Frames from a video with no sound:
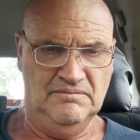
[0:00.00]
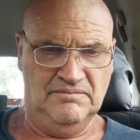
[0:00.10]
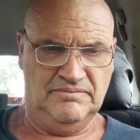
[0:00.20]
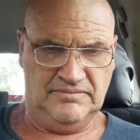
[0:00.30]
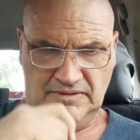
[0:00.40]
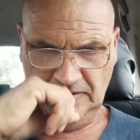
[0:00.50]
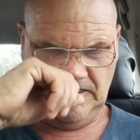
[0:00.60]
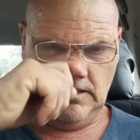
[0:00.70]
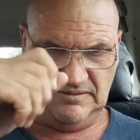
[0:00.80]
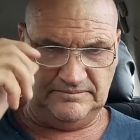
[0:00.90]

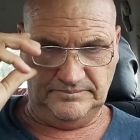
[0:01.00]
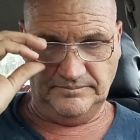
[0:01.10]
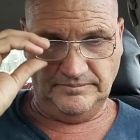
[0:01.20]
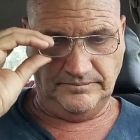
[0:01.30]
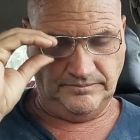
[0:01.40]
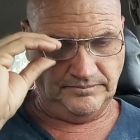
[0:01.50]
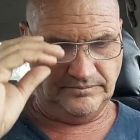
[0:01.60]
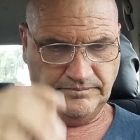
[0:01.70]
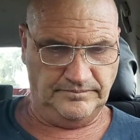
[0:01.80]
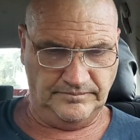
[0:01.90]

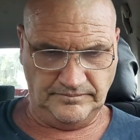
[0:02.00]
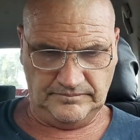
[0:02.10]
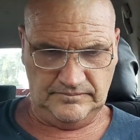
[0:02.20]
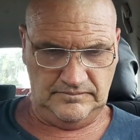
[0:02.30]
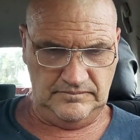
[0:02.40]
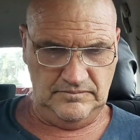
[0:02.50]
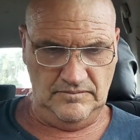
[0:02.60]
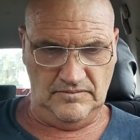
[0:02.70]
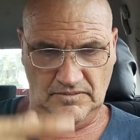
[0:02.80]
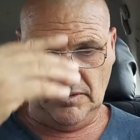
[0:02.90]

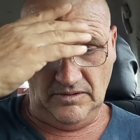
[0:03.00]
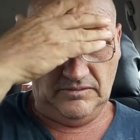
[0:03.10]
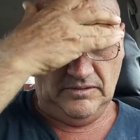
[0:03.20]
[no speech]